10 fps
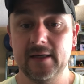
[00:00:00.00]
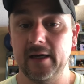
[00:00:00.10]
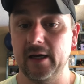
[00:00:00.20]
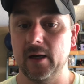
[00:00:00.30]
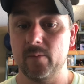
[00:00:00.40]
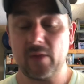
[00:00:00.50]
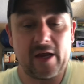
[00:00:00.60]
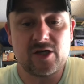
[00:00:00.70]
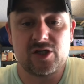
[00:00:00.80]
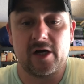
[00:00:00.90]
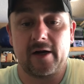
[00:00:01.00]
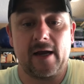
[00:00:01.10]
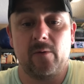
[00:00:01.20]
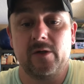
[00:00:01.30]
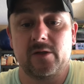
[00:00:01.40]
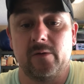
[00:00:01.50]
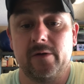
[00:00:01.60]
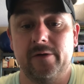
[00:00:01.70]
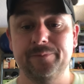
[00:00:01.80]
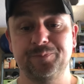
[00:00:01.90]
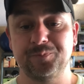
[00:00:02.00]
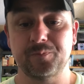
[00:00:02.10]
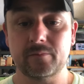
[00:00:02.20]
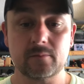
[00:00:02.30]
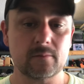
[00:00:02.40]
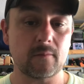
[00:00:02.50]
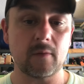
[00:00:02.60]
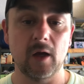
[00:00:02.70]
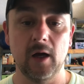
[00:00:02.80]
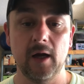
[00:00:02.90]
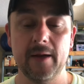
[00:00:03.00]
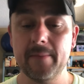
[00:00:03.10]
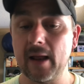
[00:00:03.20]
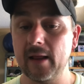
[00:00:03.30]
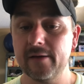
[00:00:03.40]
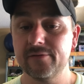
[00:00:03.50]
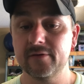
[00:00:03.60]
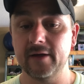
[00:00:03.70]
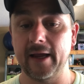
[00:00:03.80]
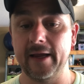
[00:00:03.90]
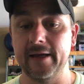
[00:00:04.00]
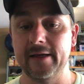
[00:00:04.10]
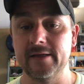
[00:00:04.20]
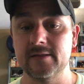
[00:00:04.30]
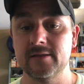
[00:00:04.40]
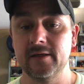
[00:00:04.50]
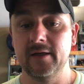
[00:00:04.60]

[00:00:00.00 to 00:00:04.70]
I just share kind of what's going on in my life and